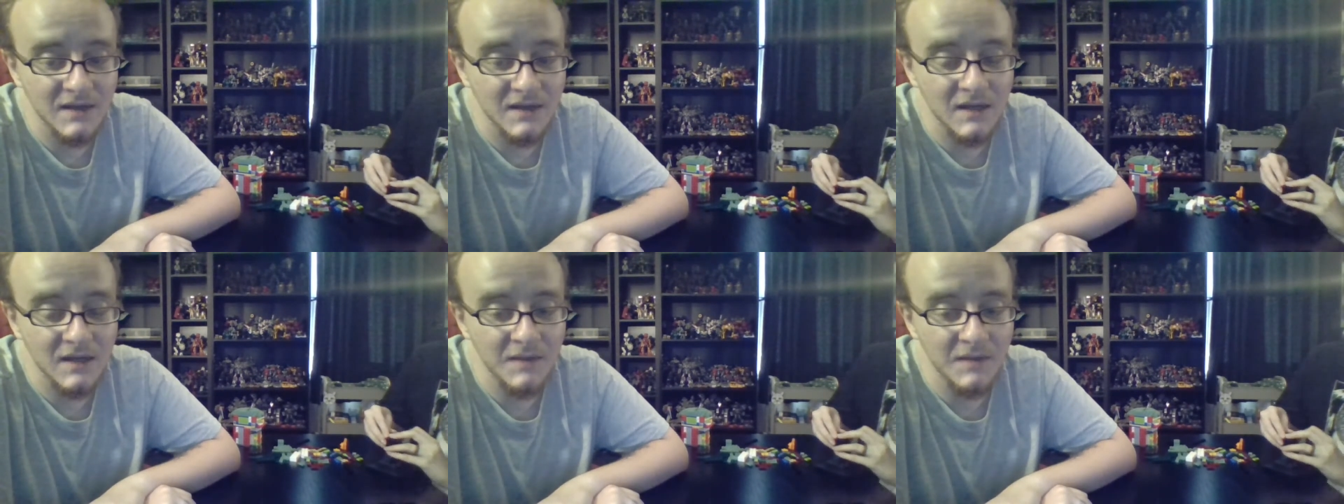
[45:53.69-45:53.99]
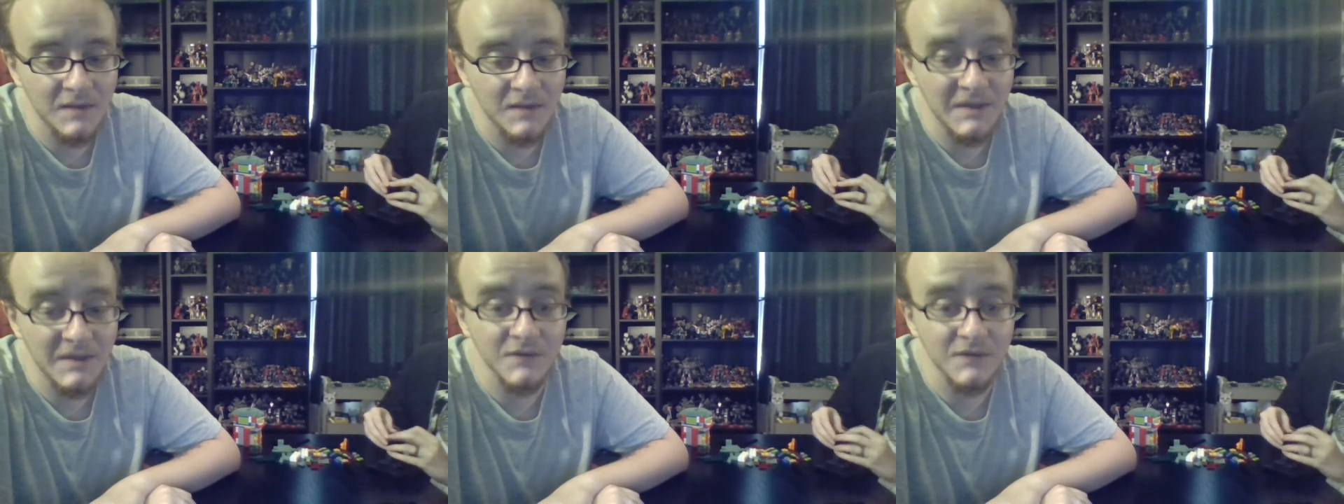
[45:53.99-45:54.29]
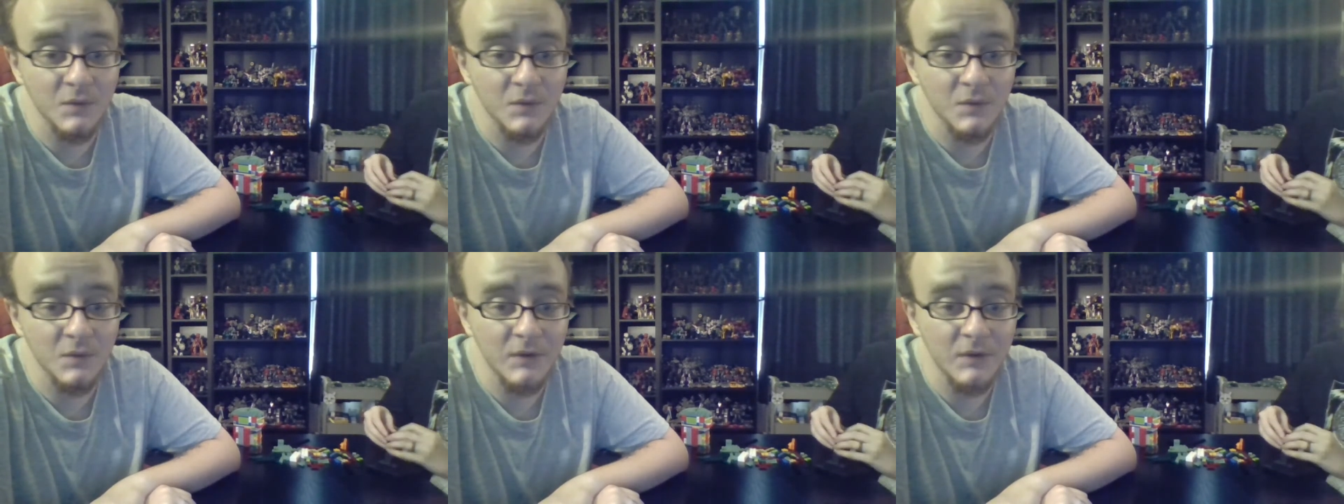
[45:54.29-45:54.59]

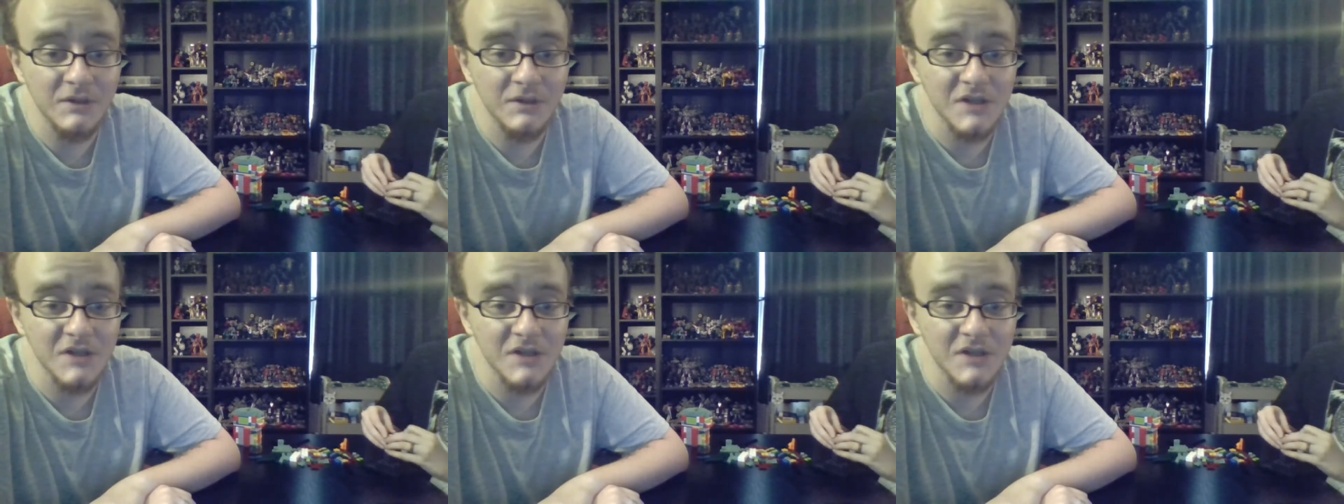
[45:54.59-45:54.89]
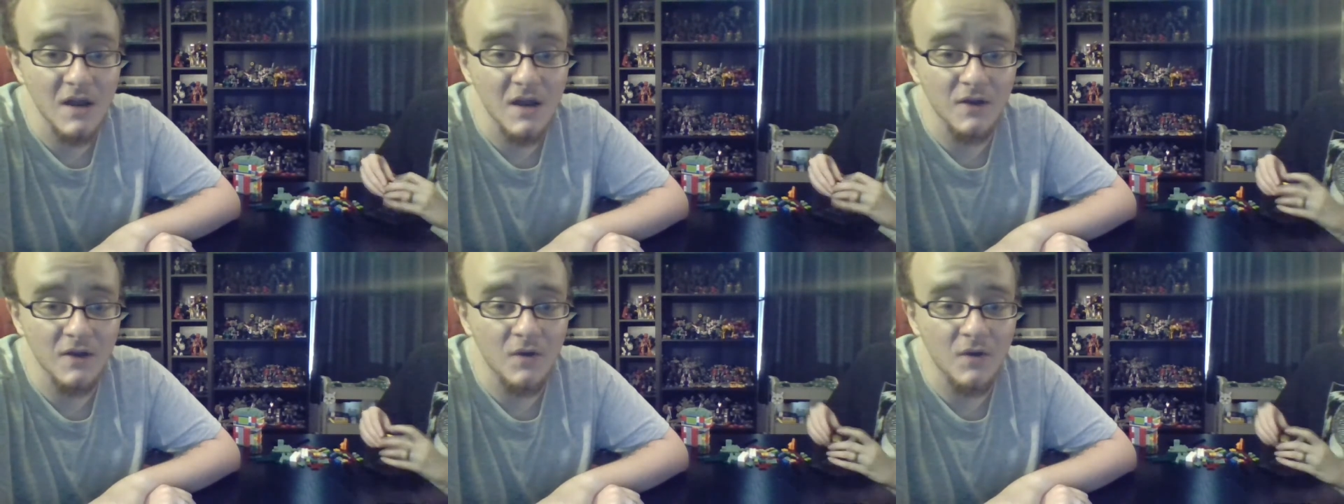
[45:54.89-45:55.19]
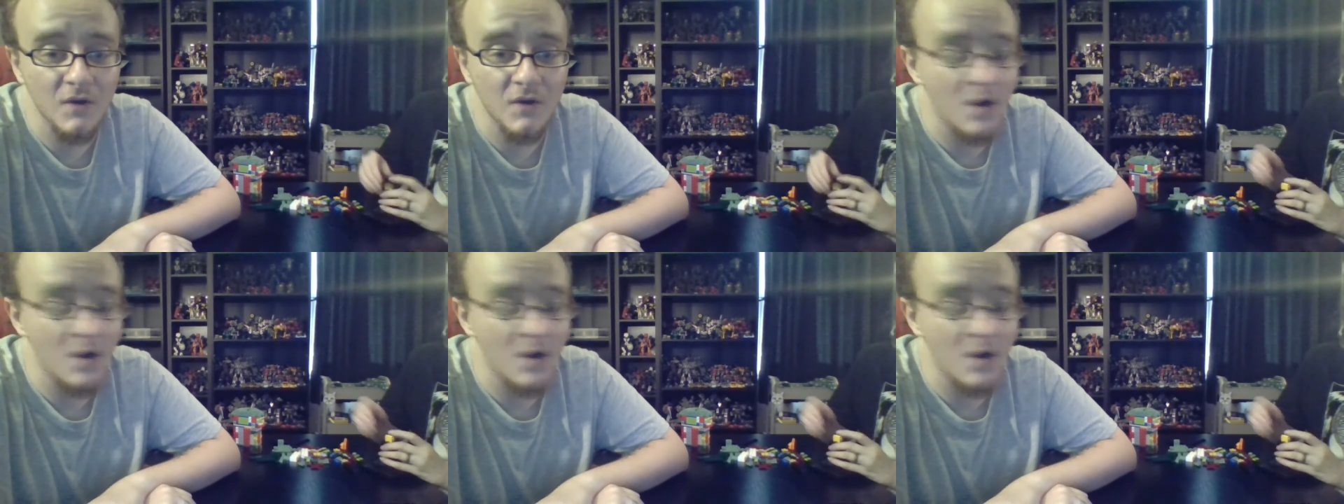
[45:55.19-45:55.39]
Because when we were in Chicago,